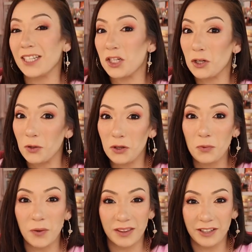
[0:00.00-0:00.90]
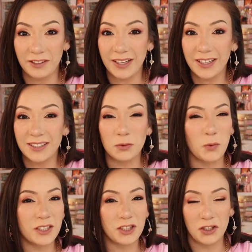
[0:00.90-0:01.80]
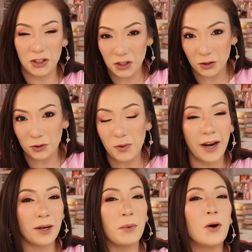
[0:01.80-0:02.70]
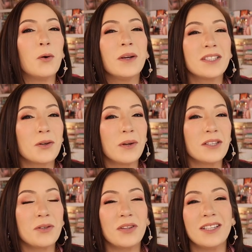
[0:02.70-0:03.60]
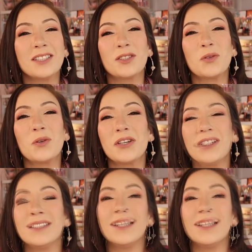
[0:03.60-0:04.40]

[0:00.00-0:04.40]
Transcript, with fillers: I show you what there is, what's new. I am always going to these stores.